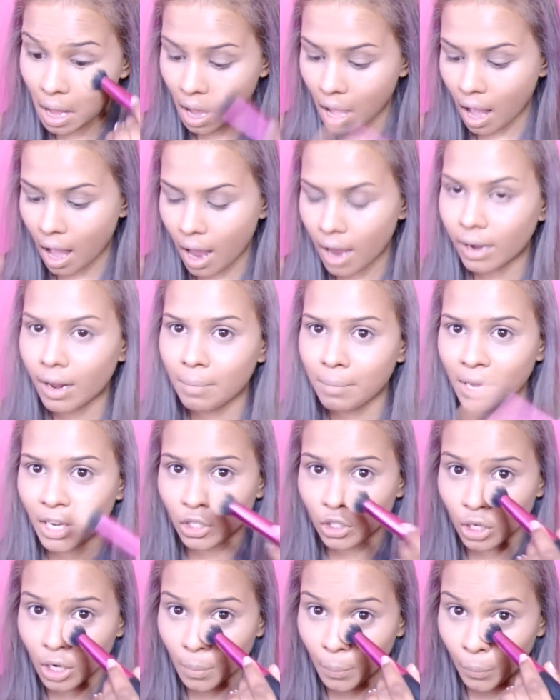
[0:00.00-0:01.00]
and I make
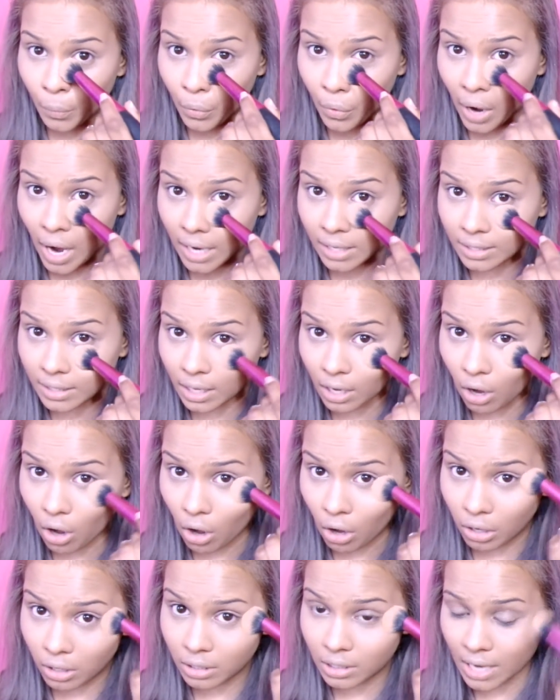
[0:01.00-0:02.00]
sure to press it
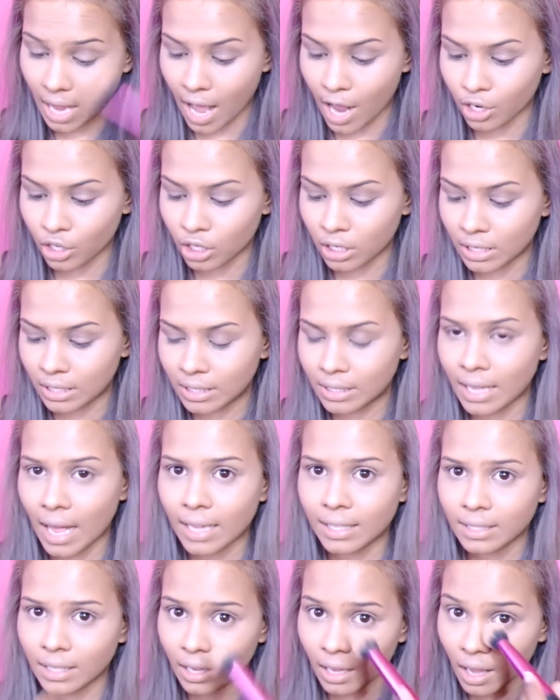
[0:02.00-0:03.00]
on to actually
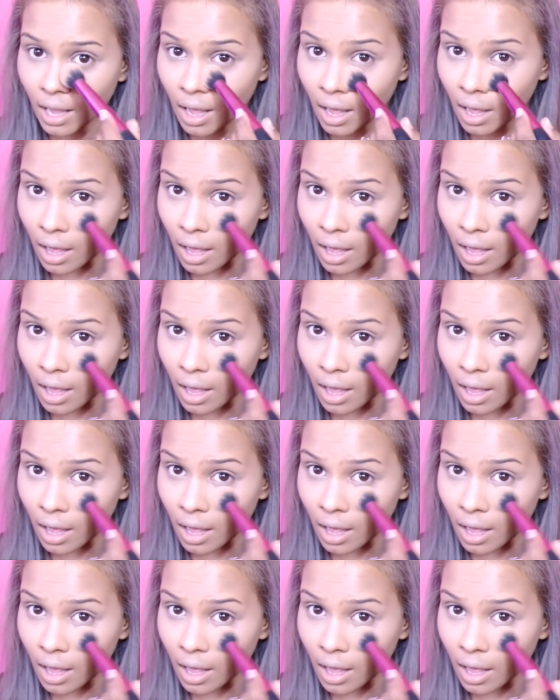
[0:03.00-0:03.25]
set it.